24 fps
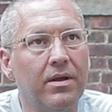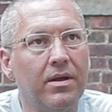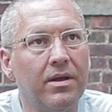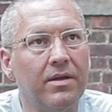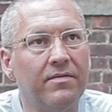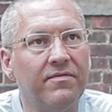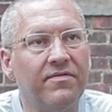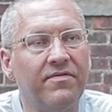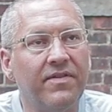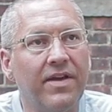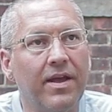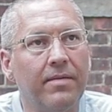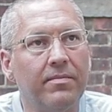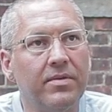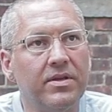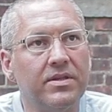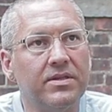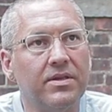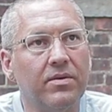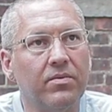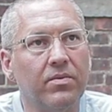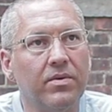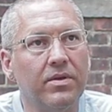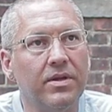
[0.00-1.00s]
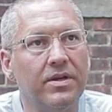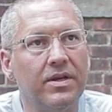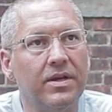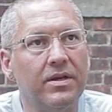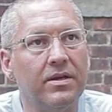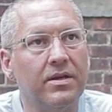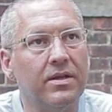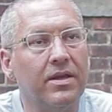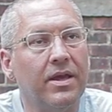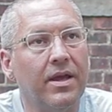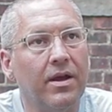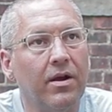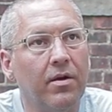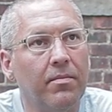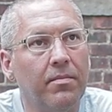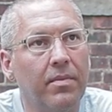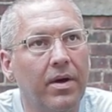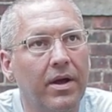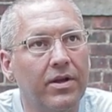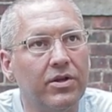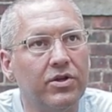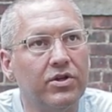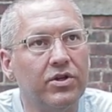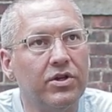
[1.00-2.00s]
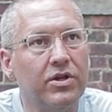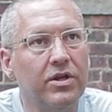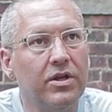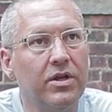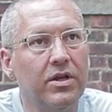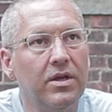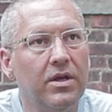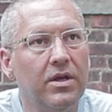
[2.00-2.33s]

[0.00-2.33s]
in families that really didn't care much.